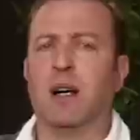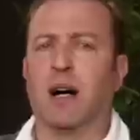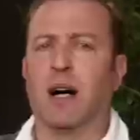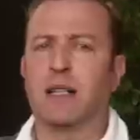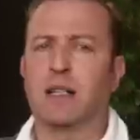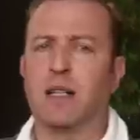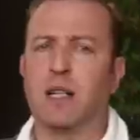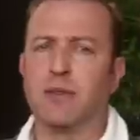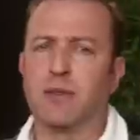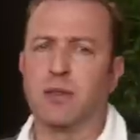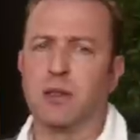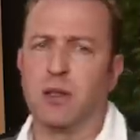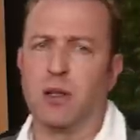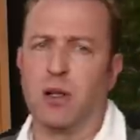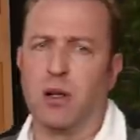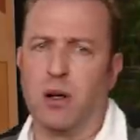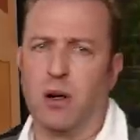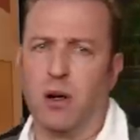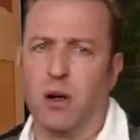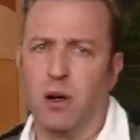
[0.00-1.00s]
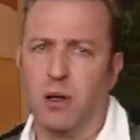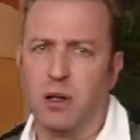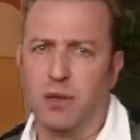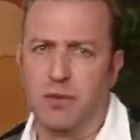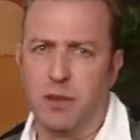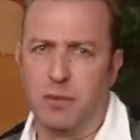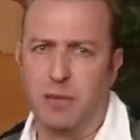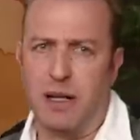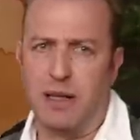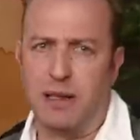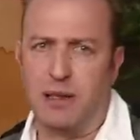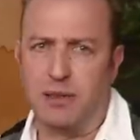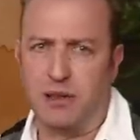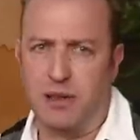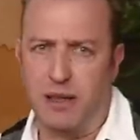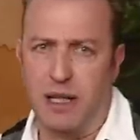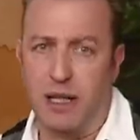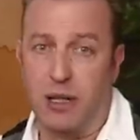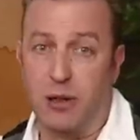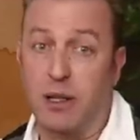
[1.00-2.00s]
I cover all of the battles
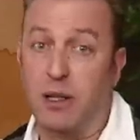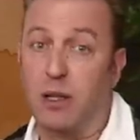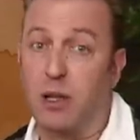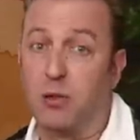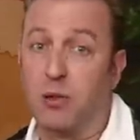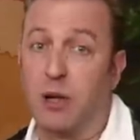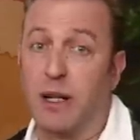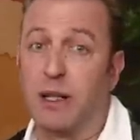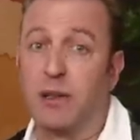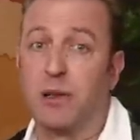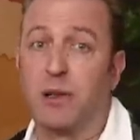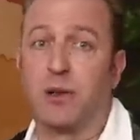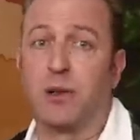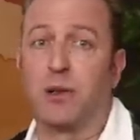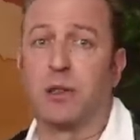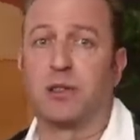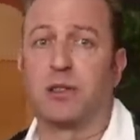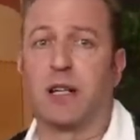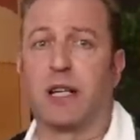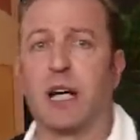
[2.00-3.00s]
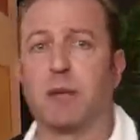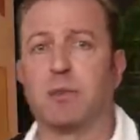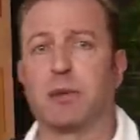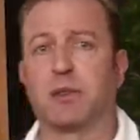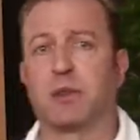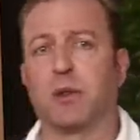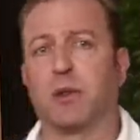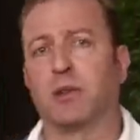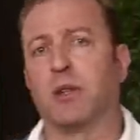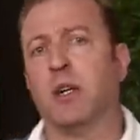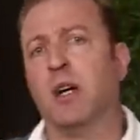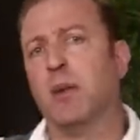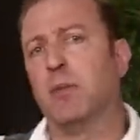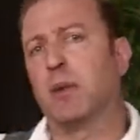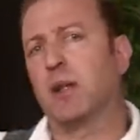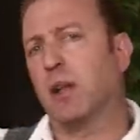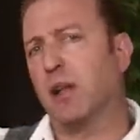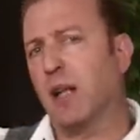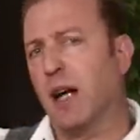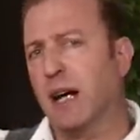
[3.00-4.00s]
there in our regular Thursday episodes,
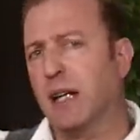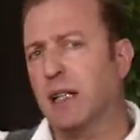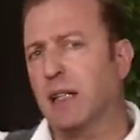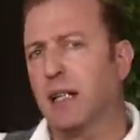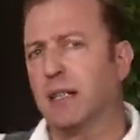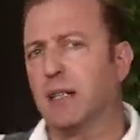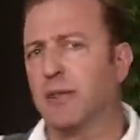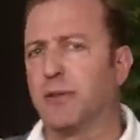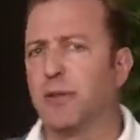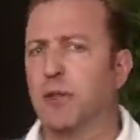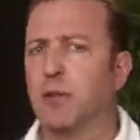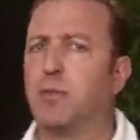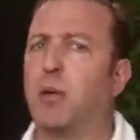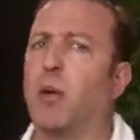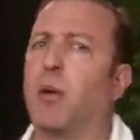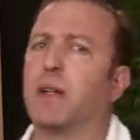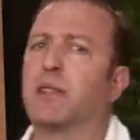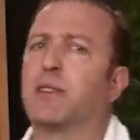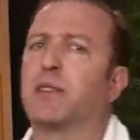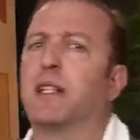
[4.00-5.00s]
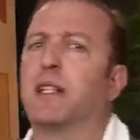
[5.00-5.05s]
but I'll highlight a few points